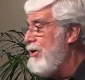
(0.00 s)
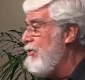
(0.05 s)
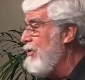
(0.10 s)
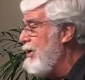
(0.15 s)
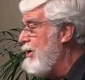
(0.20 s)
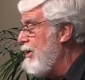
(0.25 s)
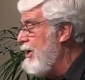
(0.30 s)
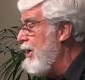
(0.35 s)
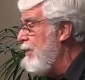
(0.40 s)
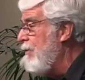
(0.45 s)
great
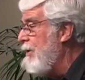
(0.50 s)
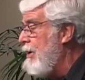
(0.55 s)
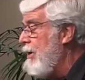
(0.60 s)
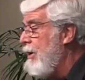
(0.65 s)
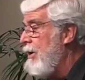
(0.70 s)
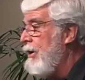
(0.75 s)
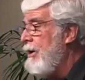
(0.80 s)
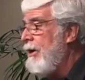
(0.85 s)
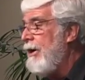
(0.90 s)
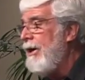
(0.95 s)
time.
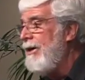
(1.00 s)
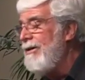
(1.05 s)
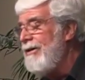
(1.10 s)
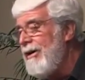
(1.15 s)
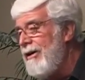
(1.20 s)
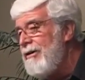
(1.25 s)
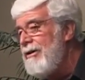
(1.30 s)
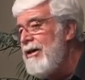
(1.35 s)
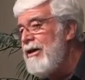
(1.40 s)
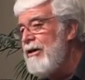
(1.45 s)
And
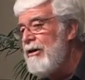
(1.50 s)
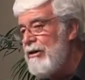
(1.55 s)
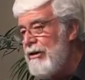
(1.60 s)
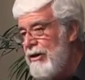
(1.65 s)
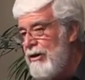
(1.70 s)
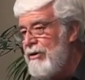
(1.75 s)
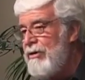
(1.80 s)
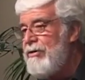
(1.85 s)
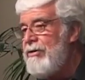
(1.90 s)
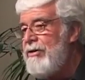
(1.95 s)
then they
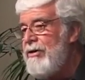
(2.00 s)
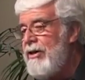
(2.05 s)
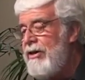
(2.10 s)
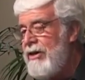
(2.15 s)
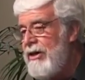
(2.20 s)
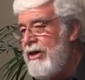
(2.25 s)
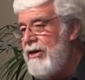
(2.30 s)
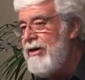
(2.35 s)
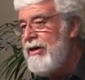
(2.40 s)
closed the theater